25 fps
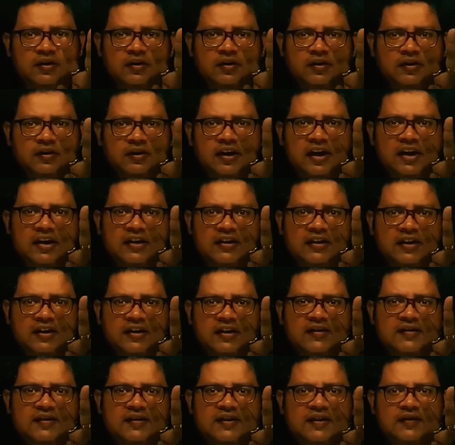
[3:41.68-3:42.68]
There
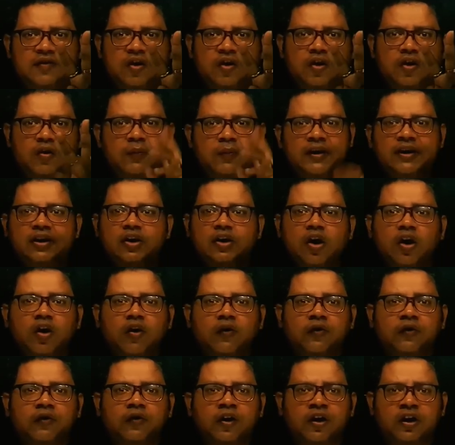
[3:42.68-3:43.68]
is involvement
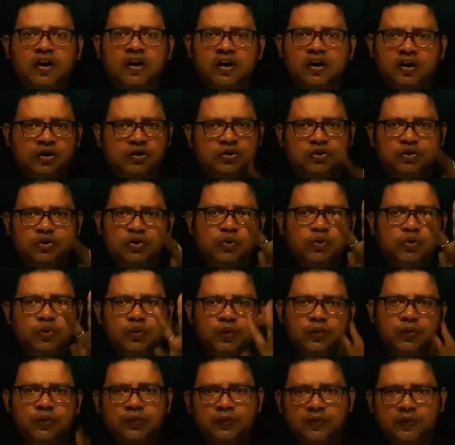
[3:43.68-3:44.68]
of
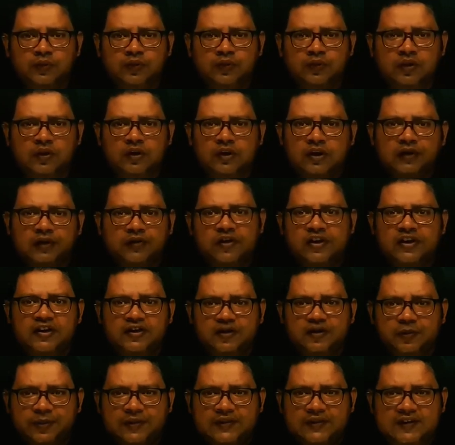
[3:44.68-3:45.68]
two different
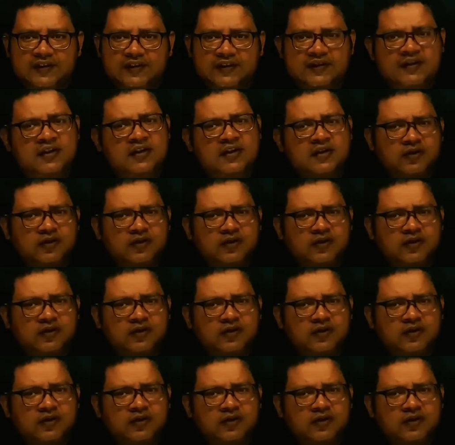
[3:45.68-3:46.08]
species.